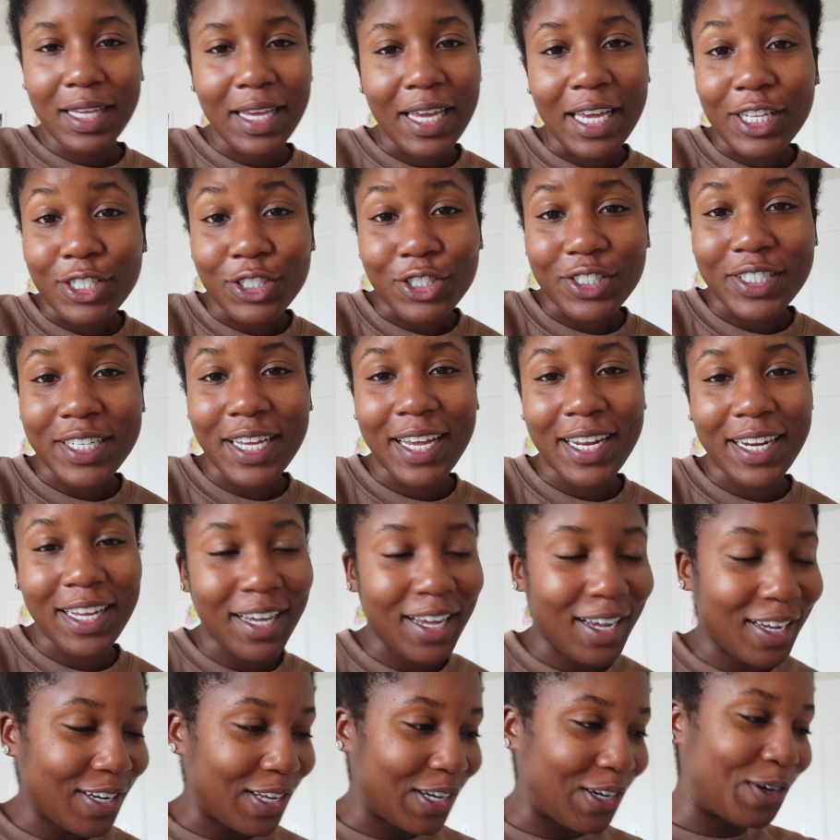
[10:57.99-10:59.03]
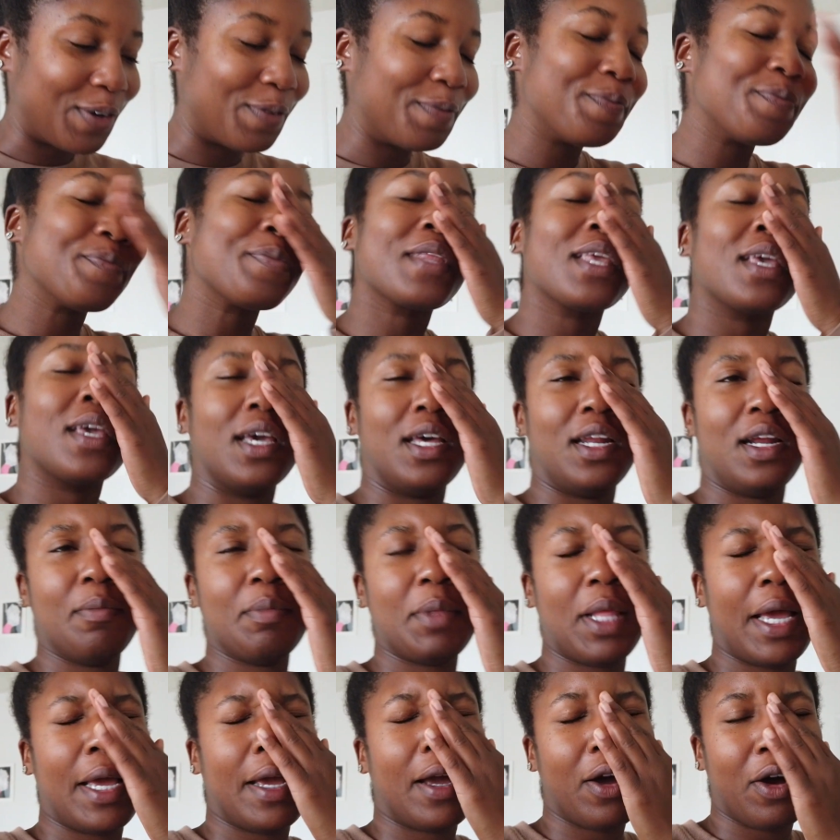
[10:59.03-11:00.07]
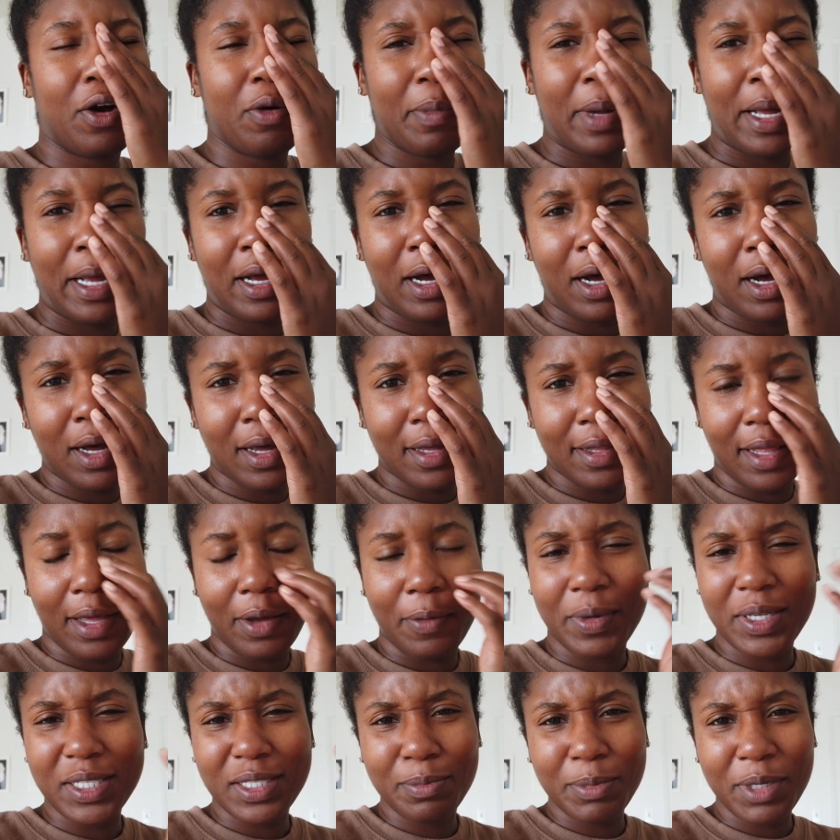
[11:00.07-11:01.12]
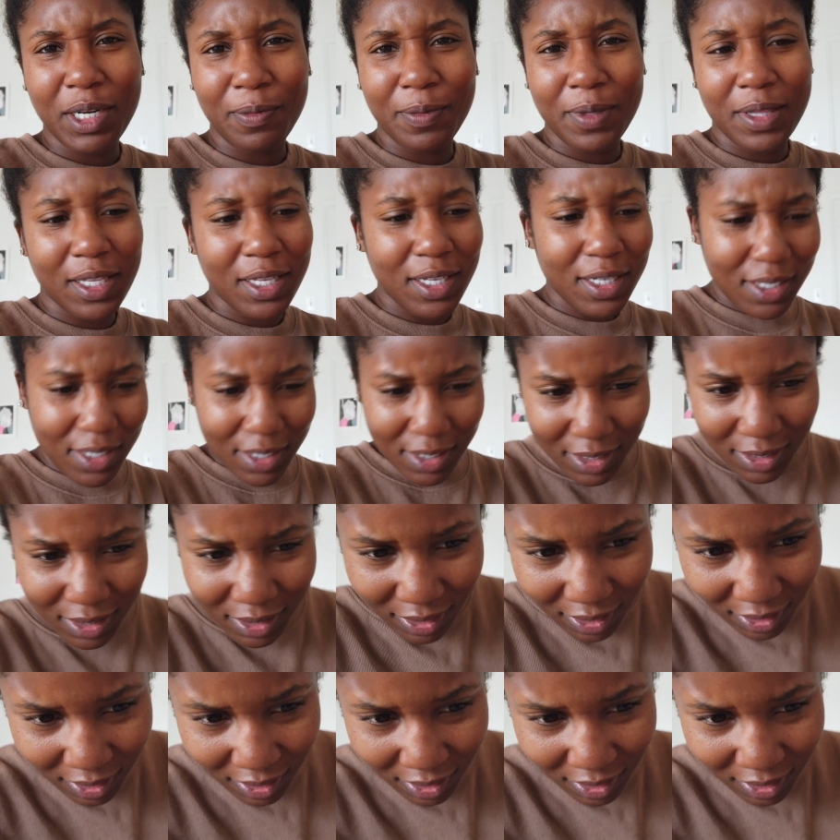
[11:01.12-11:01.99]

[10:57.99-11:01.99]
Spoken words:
Entertaining, I know. And I'm like, oh my God, like once I'm done with this,